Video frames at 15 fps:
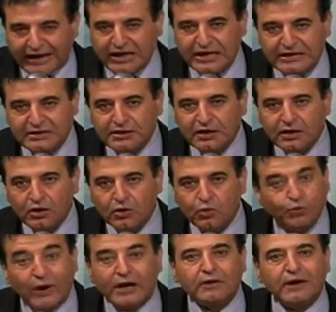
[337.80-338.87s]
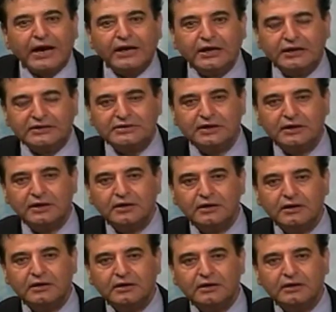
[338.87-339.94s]
What writings?
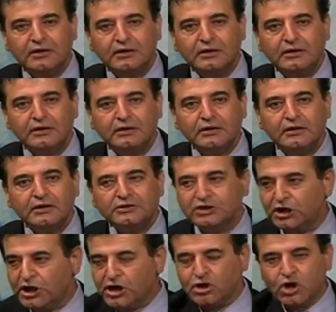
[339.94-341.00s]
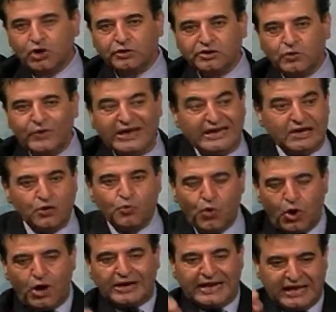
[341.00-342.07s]
Did he go to the Wailing Wall and
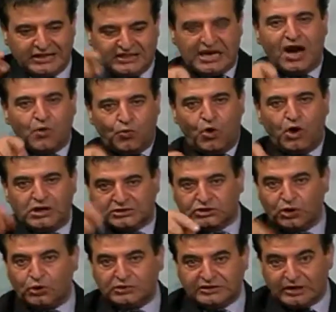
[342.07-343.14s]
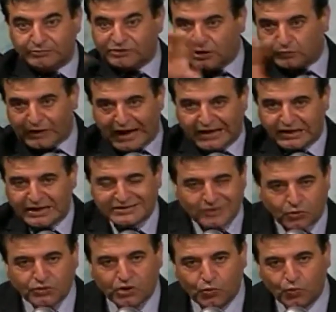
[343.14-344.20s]
that wall told him the writings on the
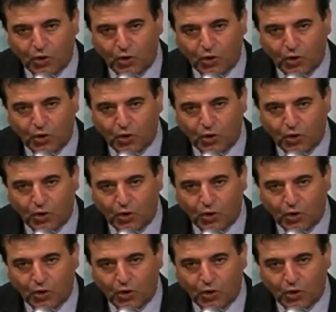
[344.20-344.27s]
wall?